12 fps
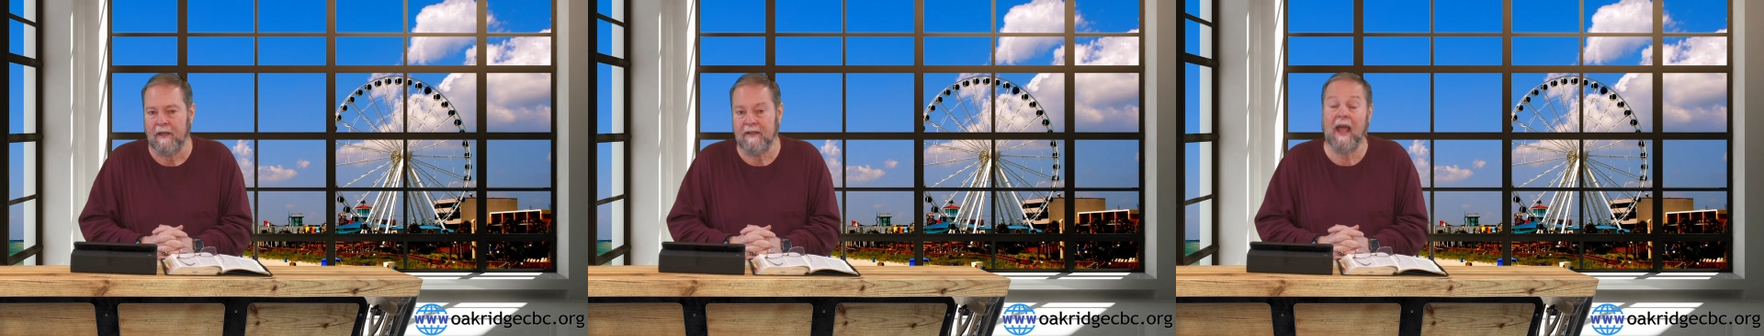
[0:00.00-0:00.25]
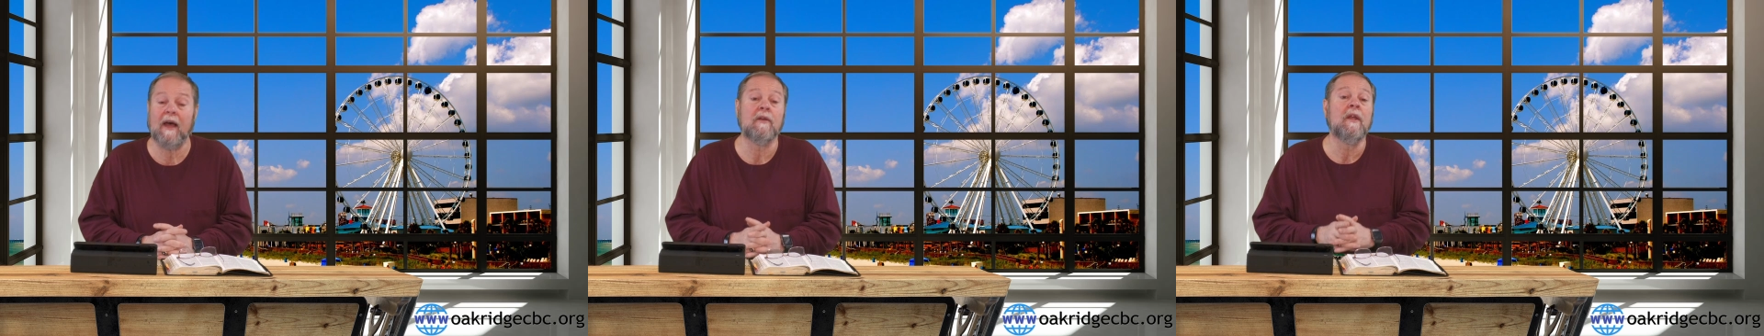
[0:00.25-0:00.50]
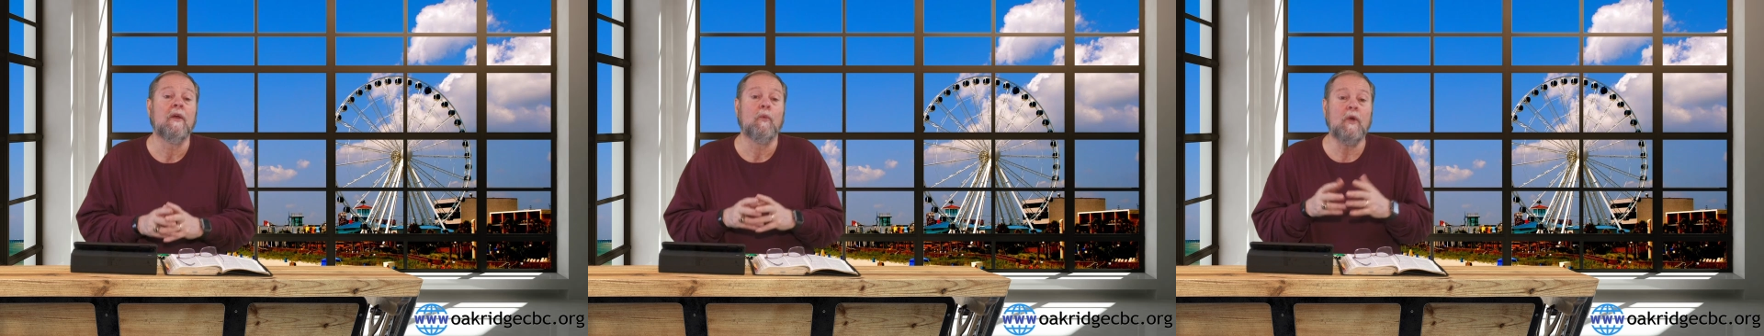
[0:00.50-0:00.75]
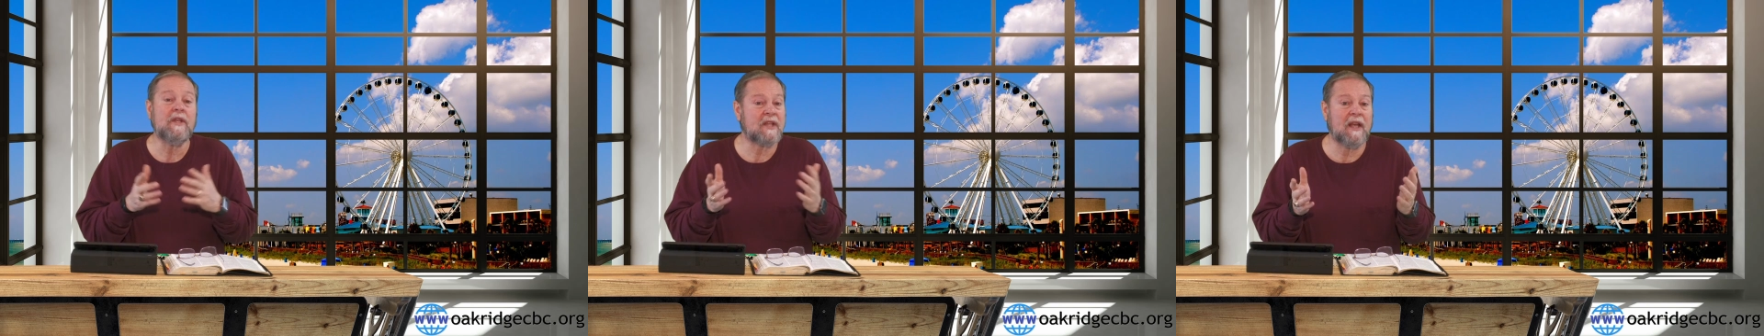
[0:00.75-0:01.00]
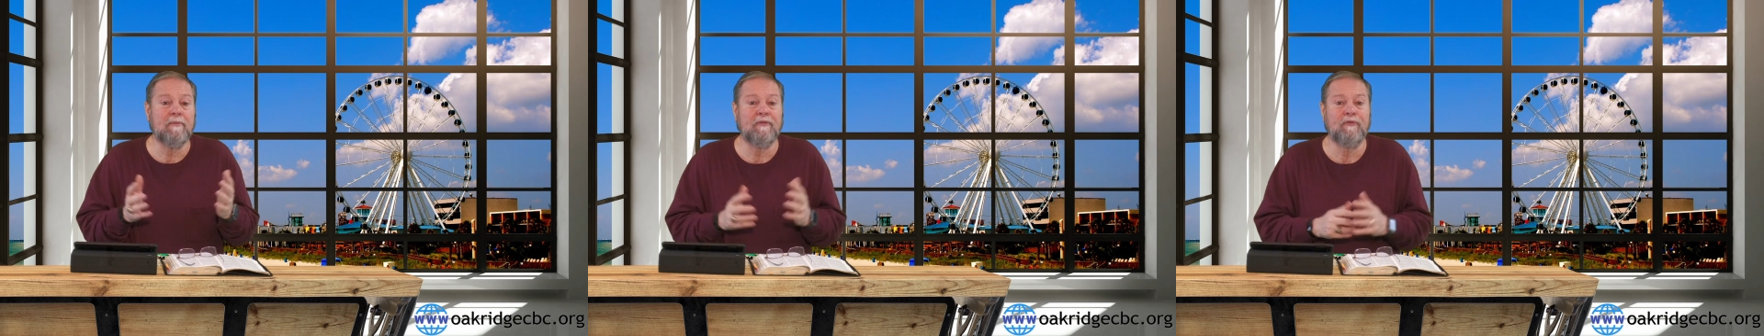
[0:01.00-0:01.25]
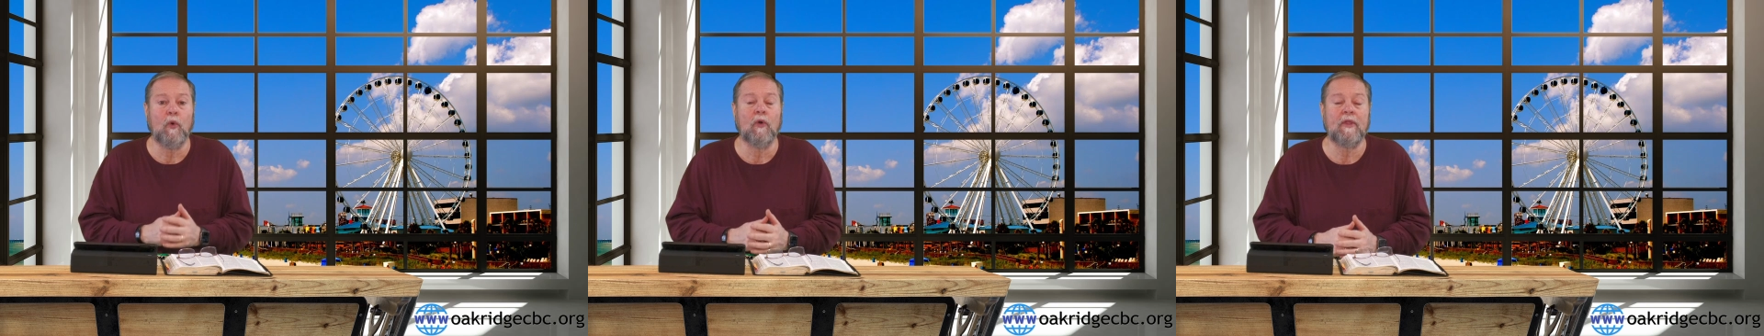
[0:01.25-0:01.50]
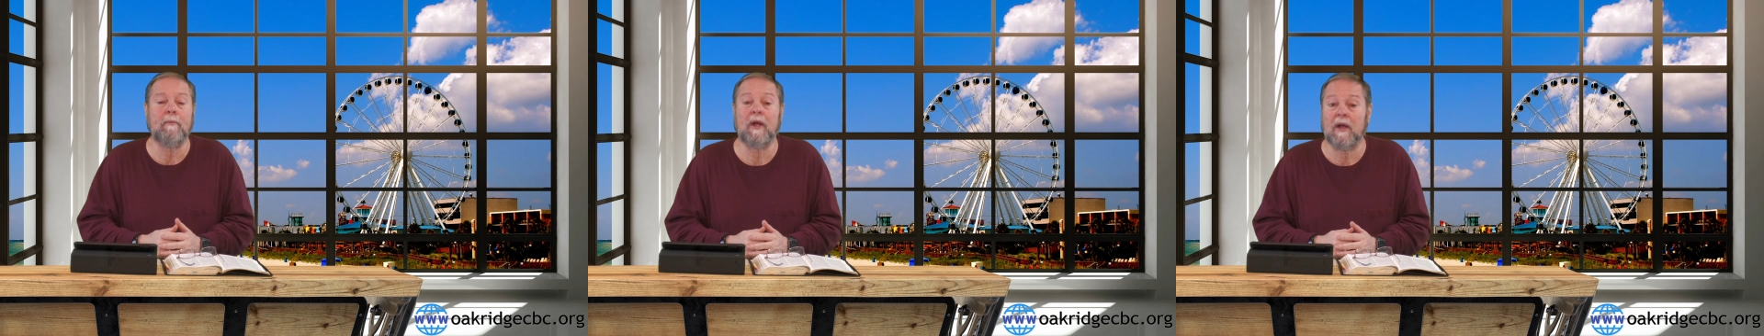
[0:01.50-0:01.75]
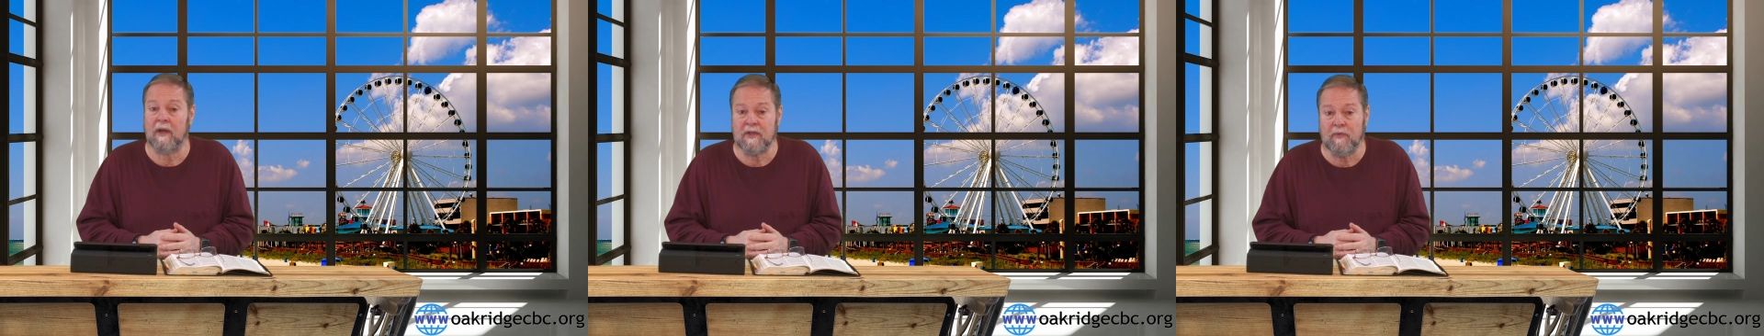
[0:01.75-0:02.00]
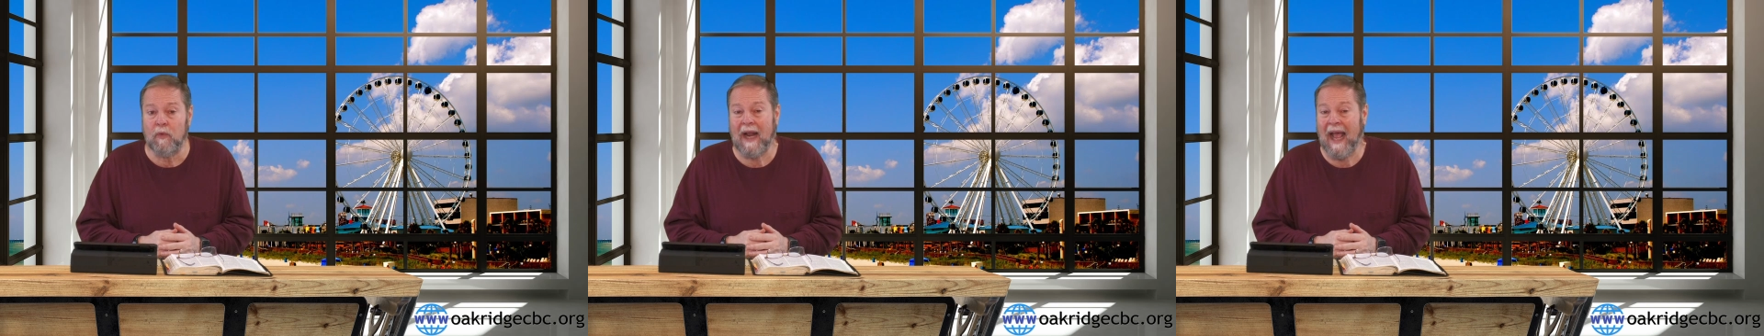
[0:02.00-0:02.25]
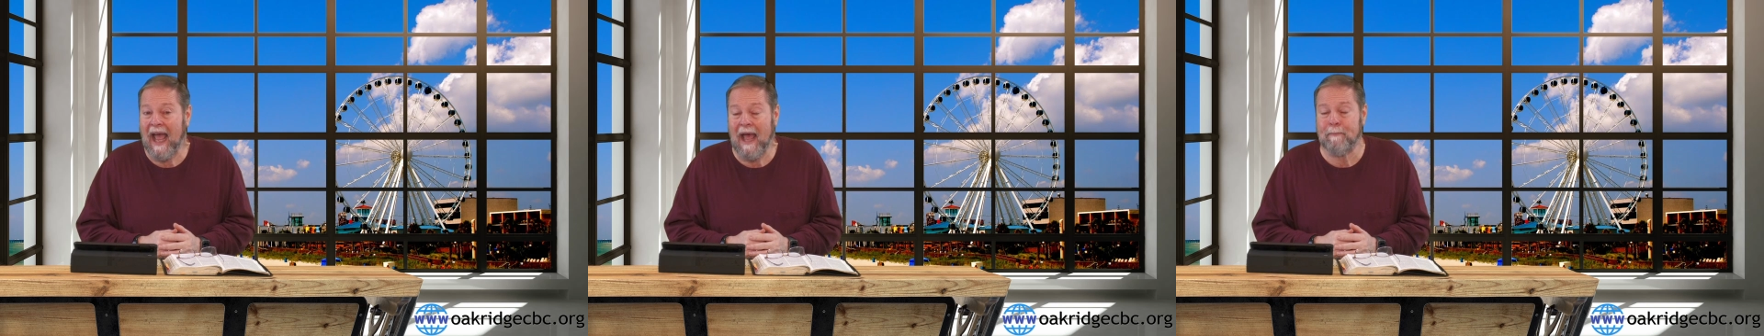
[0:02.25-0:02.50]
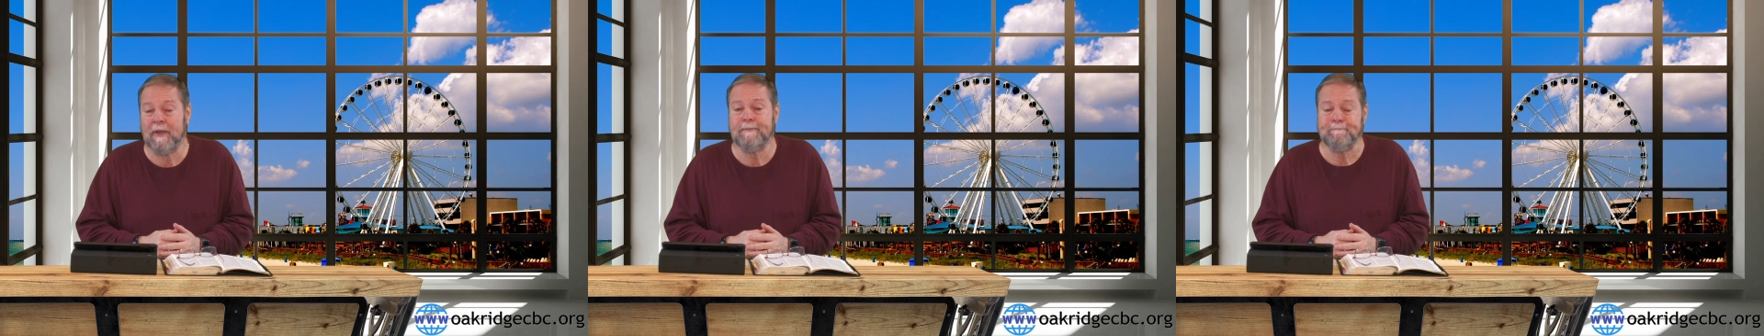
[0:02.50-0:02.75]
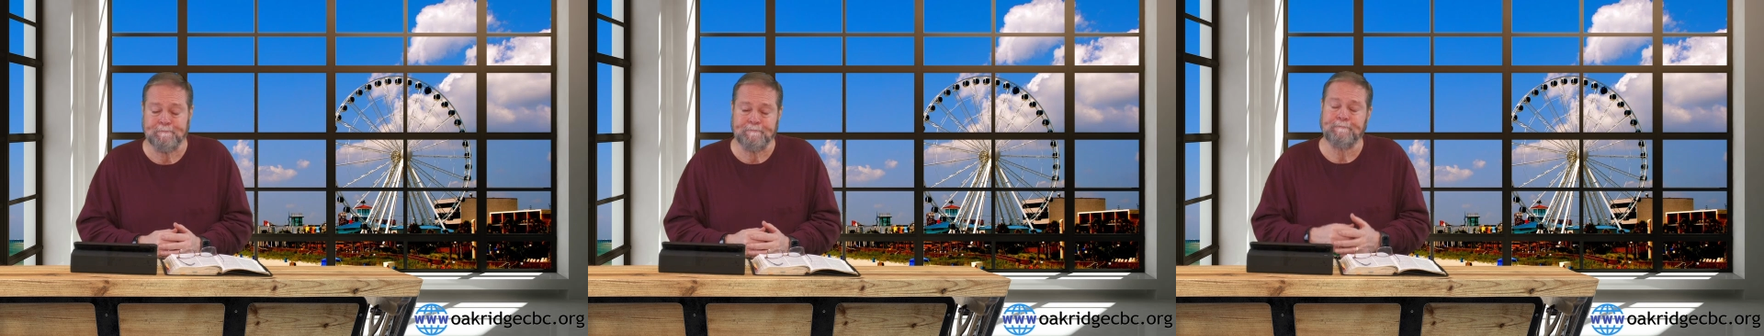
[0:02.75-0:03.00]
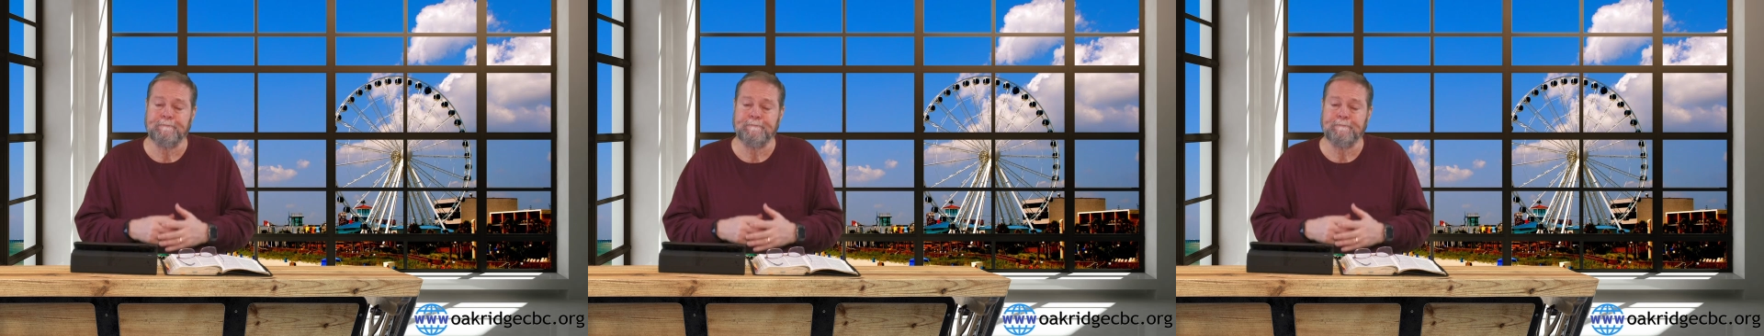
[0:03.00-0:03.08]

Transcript: Now, we said before that because of what happened,